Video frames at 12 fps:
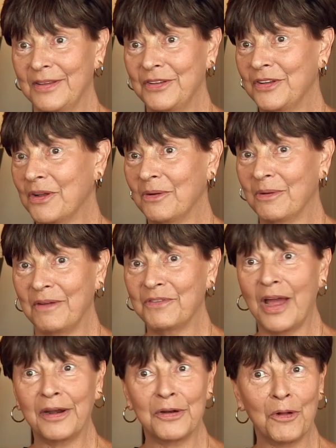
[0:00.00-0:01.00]
You know, I've
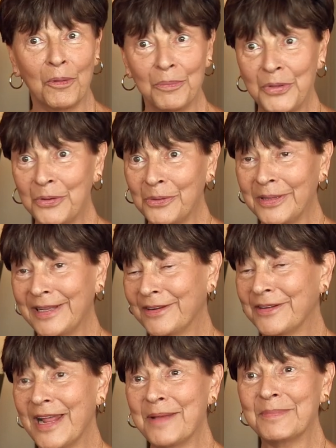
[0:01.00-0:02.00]
got an old mule and
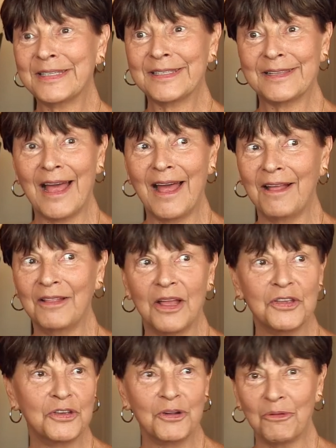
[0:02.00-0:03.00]
her name is Sal.
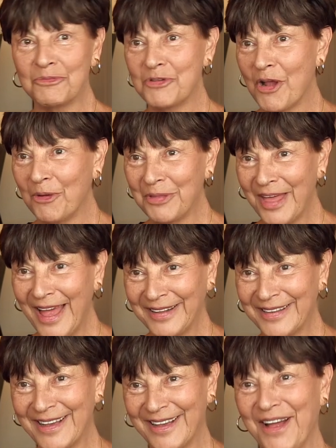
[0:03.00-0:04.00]
You don't know that?